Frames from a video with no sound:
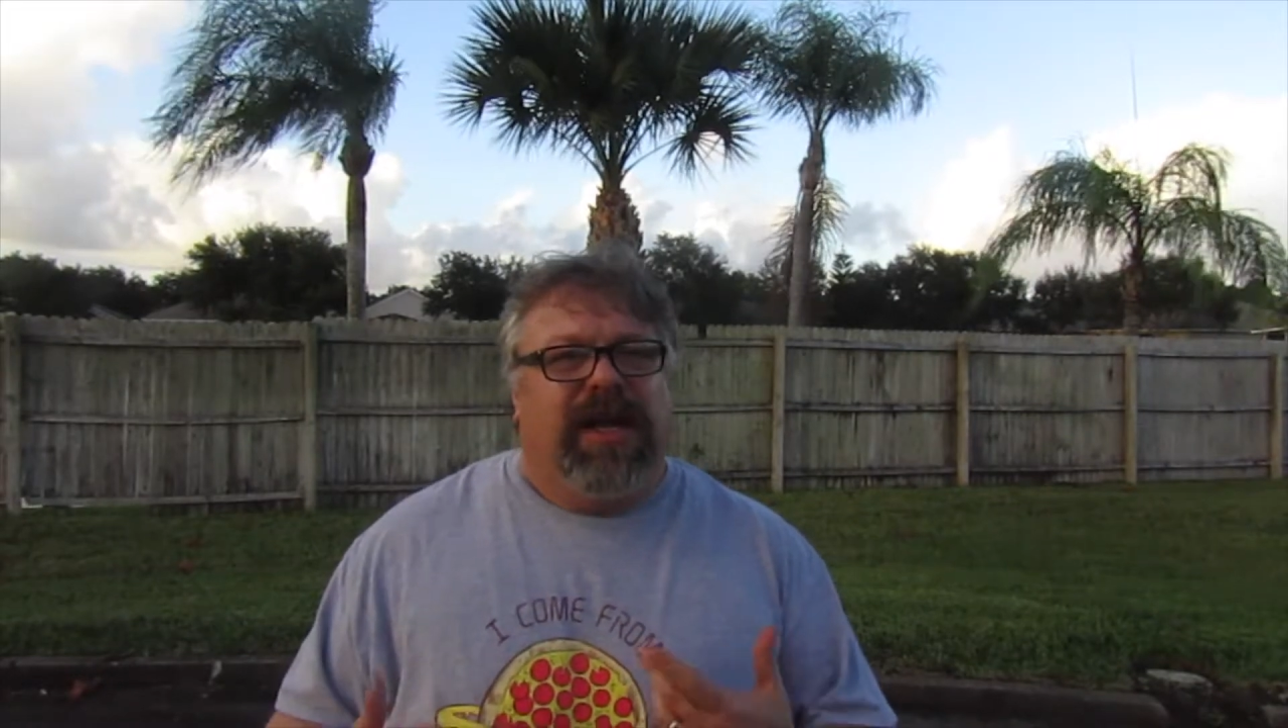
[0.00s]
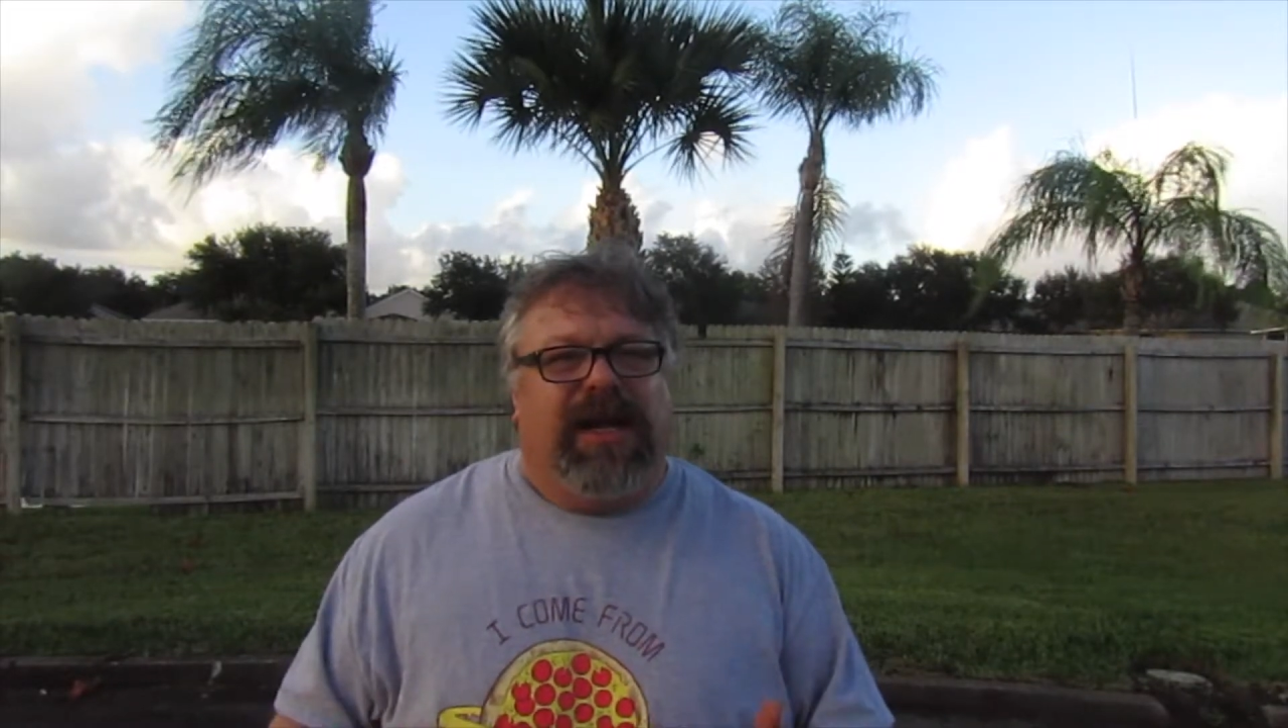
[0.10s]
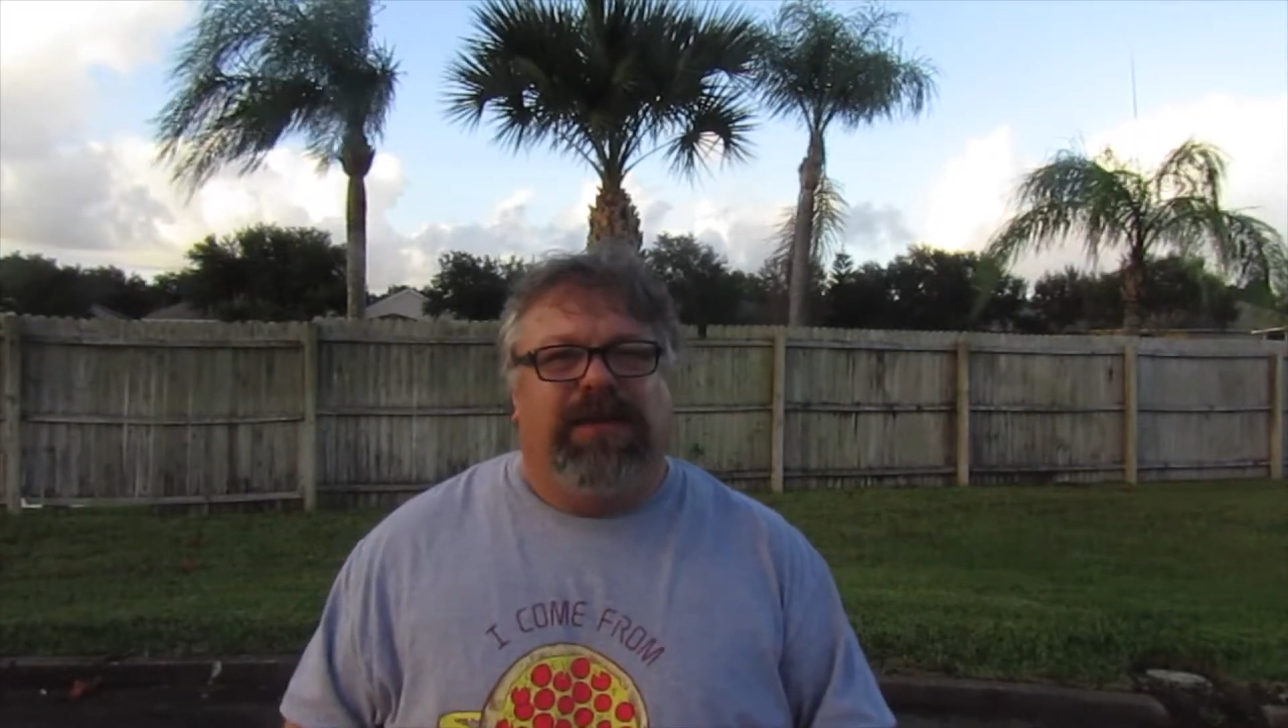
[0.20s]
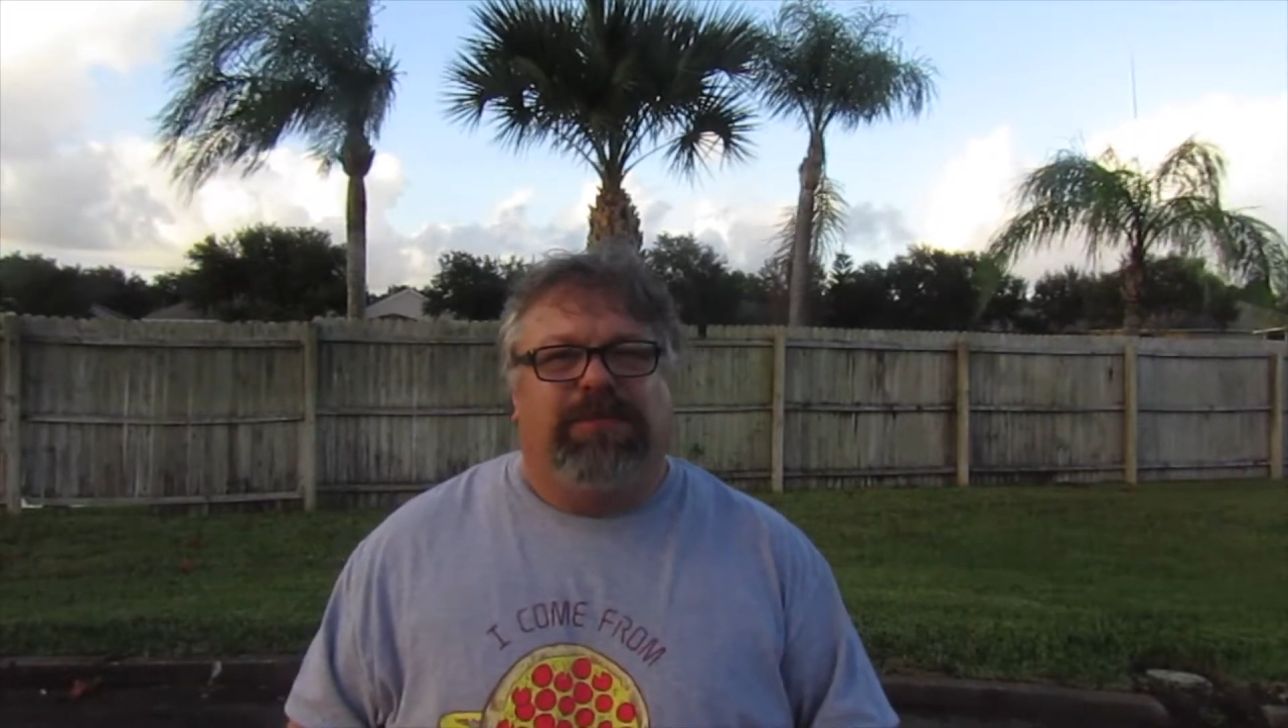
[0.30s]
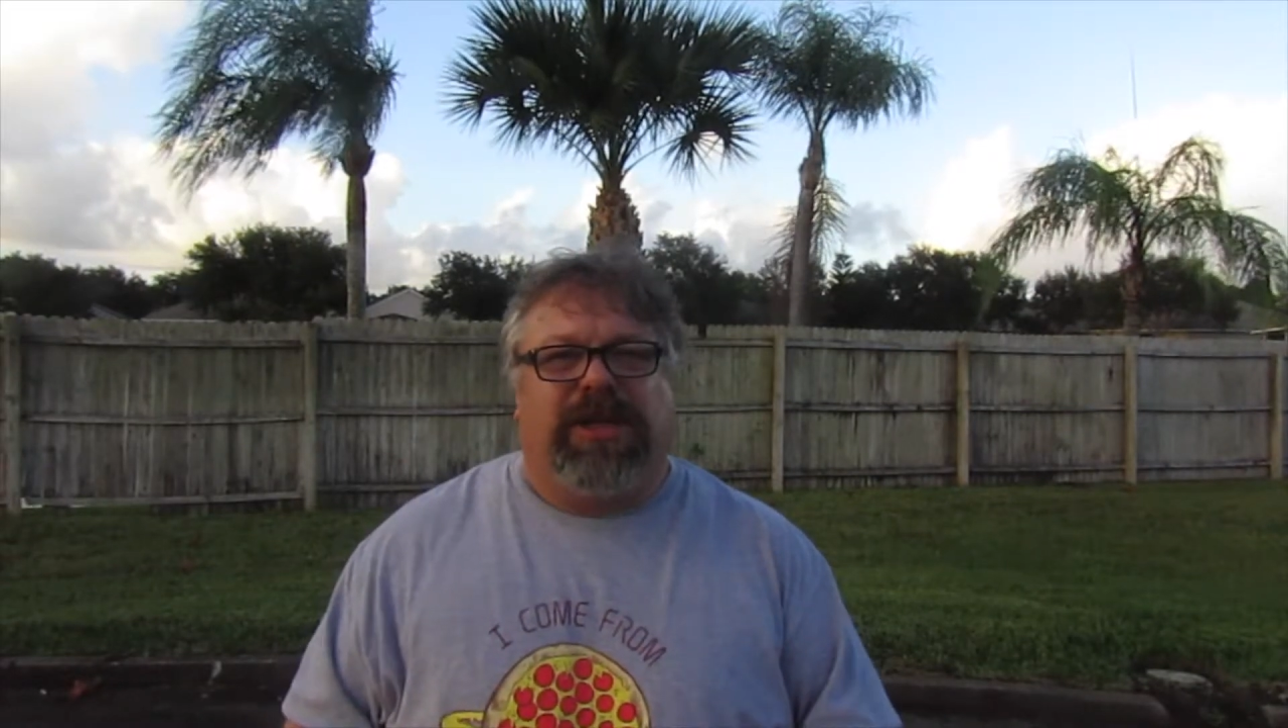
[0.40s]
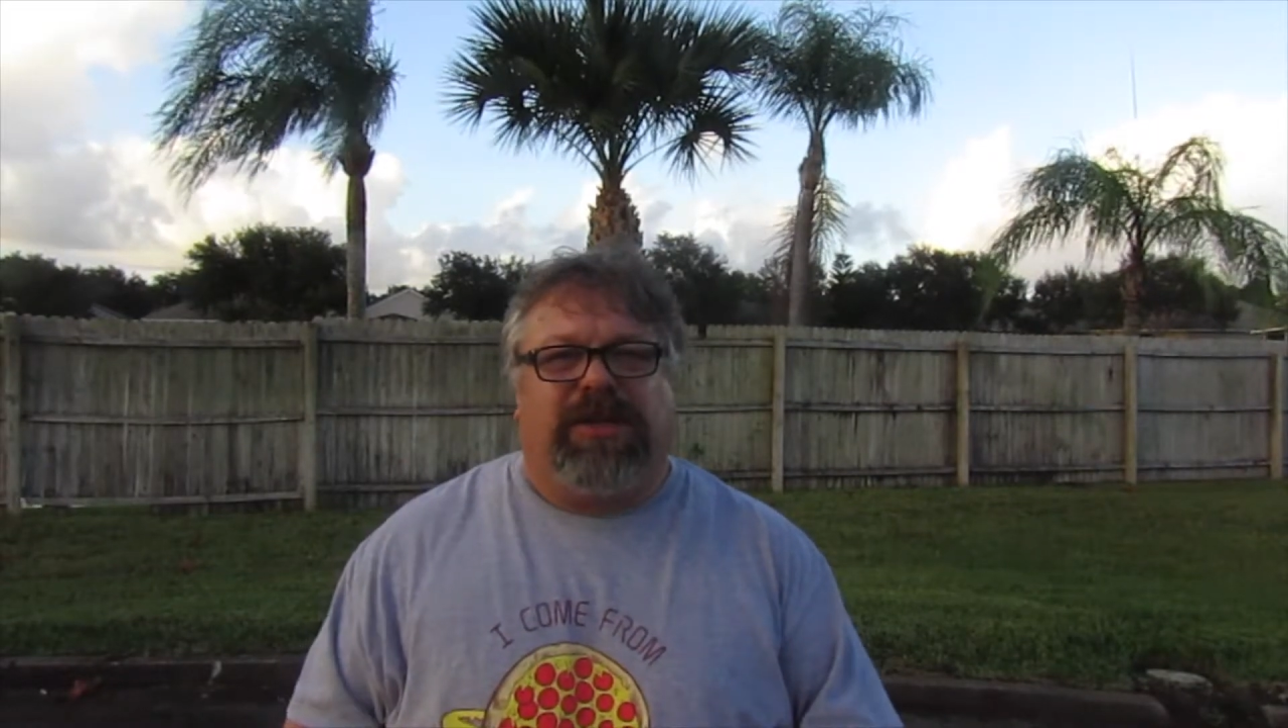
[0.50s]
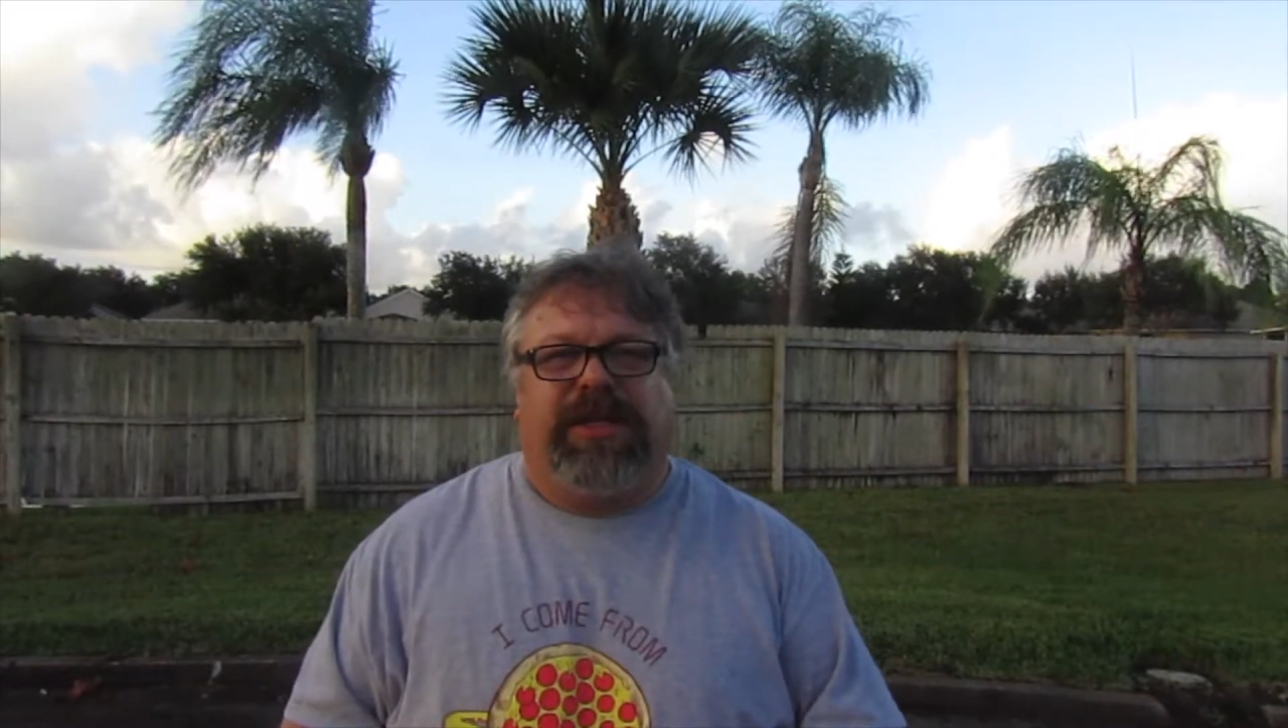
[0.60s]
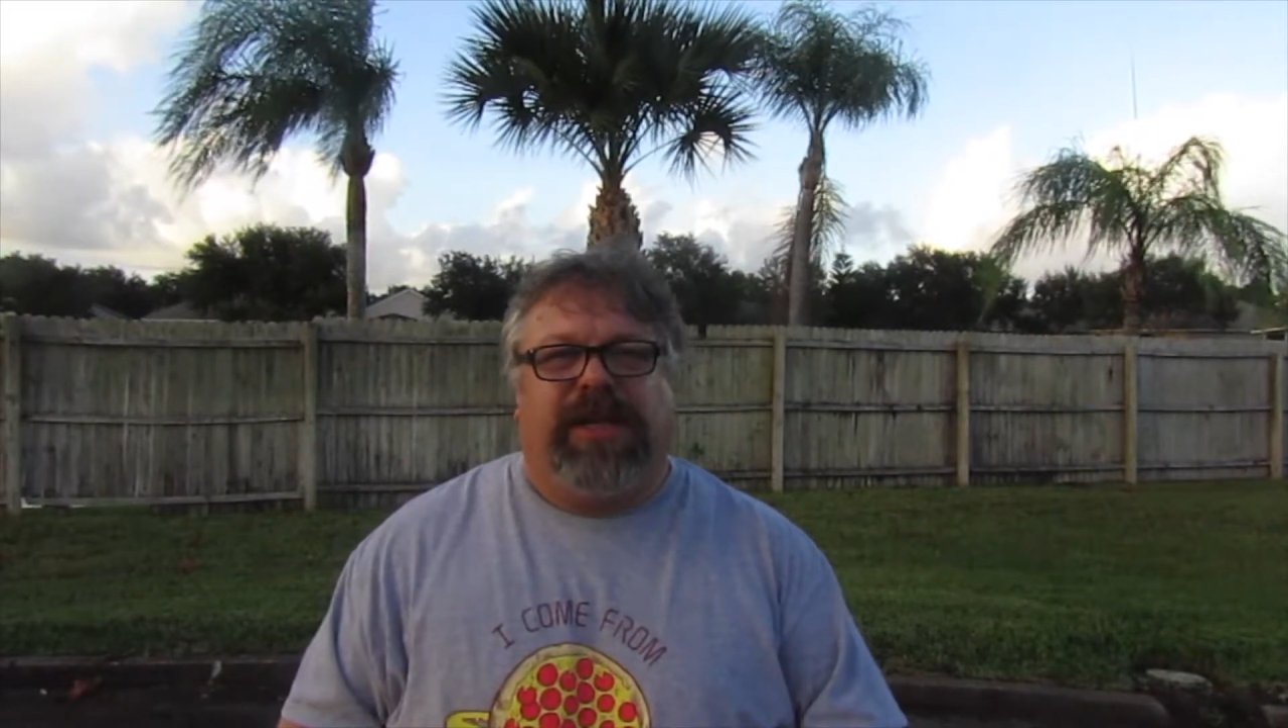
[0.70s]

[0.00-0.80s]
I didn't particularly